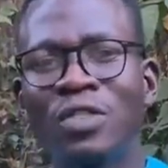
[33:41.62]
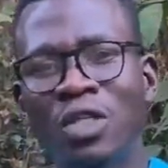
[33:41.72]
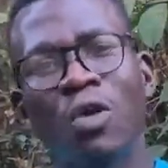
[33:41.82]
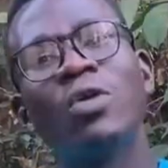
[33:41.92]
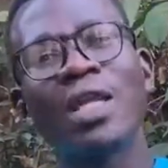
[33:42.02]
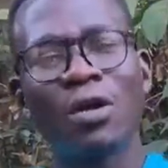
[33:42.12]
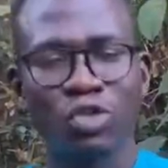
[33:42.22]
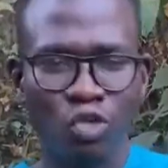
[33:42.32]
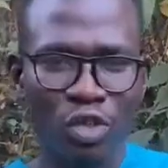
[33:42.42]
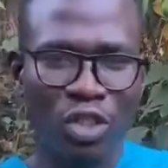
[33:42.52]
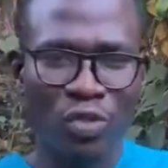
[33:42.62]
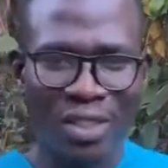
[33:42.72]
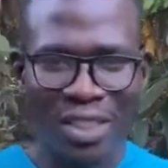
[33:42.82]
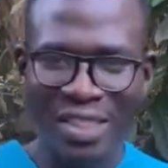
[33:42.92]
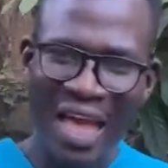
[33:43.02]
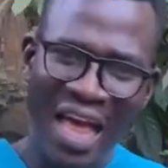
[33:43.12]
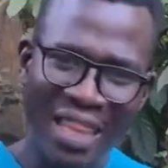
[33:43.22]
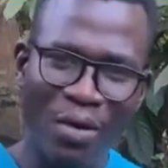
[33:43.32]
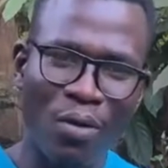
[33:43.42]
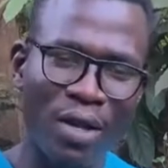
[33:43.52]
or now switch to this
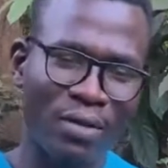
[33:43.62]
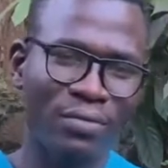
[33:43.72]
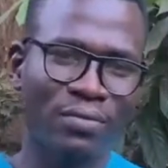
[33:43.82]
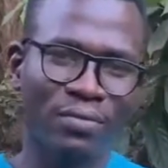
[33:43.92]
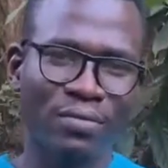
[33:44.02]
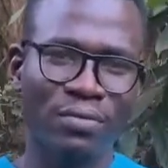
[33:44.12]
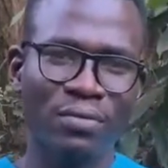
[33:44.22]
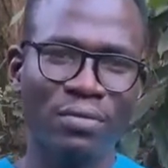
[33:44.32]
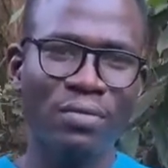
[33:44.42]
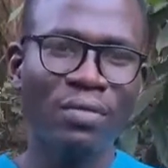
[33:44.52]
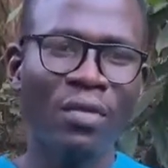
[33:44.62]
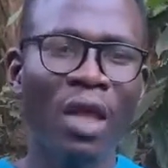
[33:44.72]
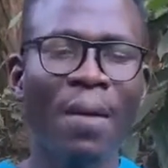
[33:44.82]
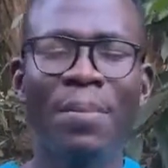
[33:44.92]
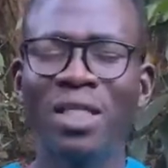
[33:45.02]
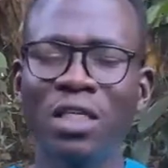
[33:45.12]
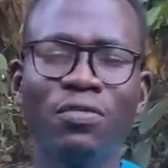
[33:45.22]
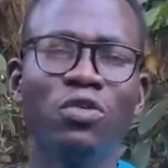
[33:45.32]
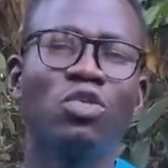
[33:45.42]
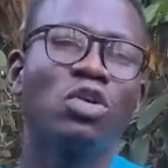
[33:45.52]
other one. But if
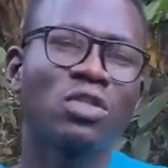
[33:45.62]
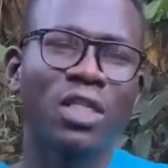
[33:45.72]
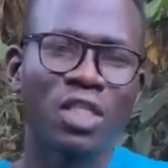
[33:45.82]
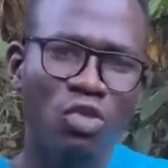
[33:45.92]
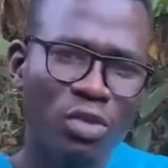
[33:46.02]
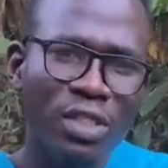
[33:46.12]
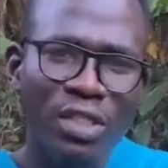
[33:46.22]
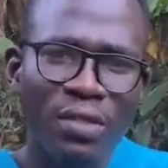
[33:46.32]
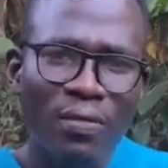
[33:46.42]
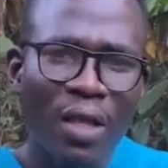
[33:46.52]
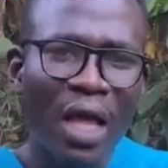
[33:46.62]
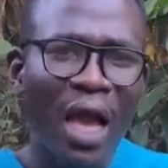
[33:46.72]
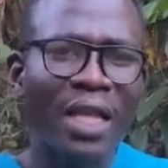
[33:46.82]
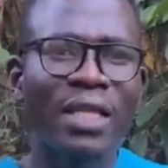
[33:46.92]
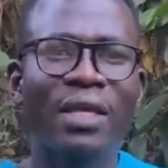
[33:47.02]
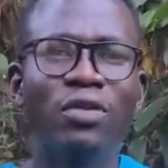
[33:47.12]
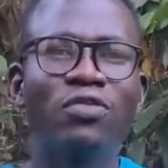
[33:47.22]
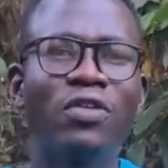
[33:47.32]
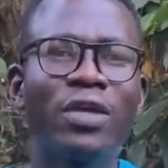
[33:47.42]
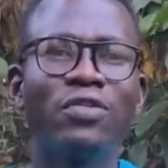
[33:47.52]
you go to the streets and you
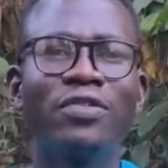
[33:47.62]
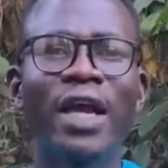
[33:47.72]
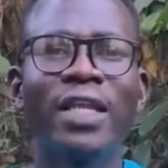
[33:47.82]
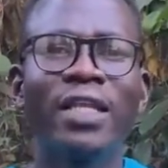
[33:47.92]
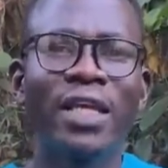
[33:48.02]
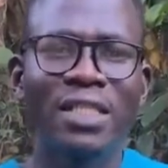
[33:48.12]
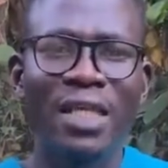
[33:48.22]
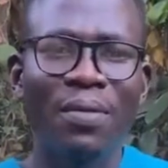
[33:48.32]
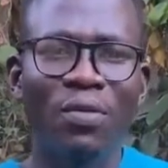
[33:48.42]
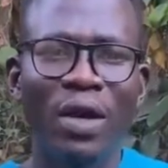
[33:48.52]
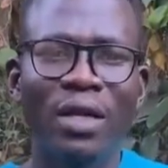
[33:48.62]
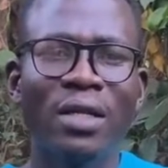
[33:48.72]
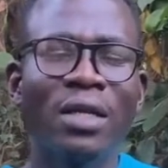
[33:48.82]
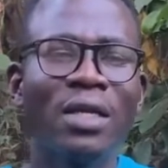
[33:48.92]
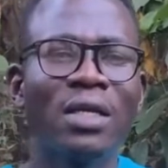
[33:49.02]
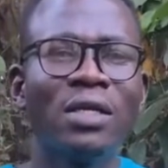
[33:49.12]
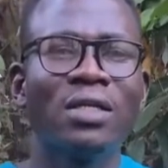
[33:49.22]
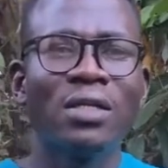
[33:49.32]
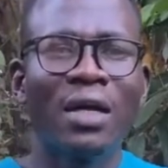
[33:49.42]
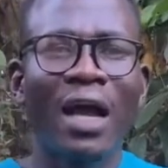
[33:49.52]
find there someone
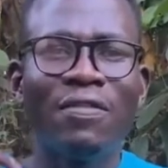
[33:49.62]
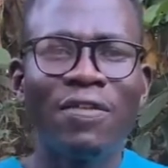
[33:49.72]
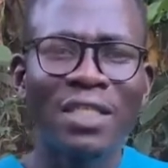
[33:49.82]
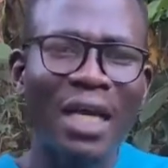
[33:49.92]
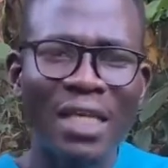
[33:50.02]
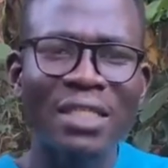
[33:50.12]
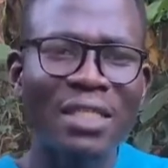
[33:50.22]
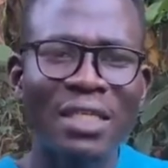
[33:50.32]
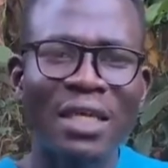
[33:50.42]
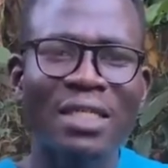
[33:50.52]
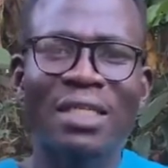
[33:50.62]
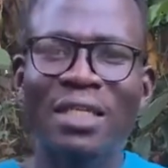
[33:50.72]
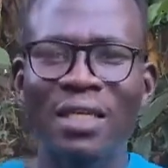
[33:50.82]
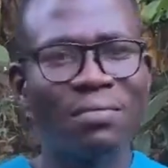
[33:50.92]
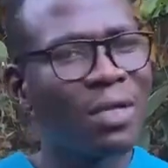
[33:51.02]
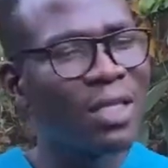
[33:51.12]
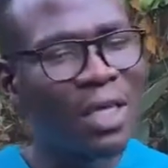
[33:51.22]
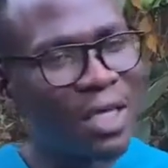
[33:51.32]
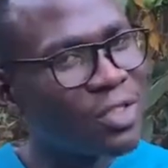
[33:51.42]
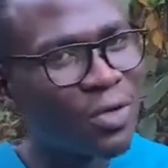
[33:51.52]
advertising a certain
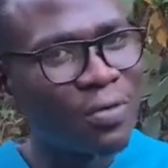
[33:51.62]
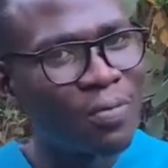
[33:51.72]
medication,